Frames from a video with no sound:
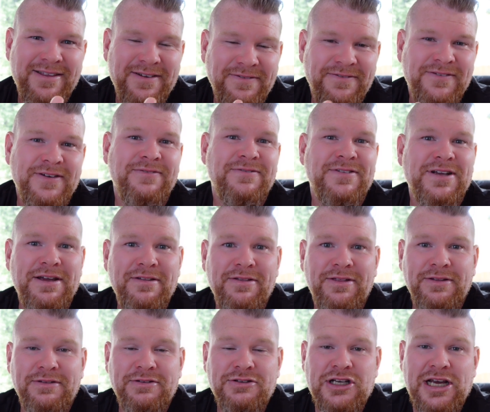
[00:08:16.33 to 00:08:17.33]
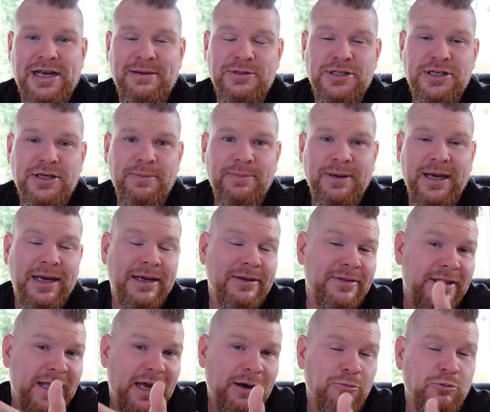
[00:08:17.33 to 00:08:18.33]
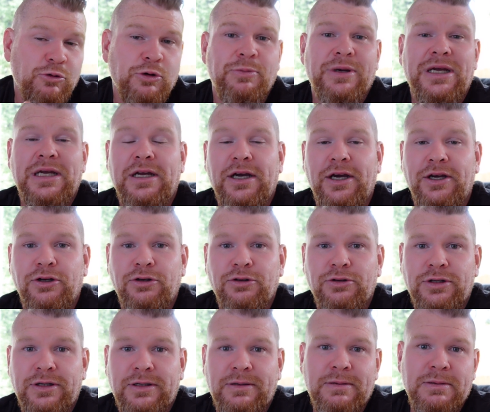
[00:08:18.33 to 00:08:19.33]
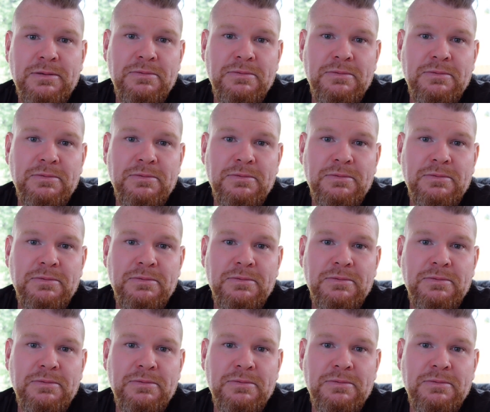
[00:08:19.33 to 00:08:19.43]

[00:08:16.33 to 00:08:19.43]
to 15th in the championship, that will be a good,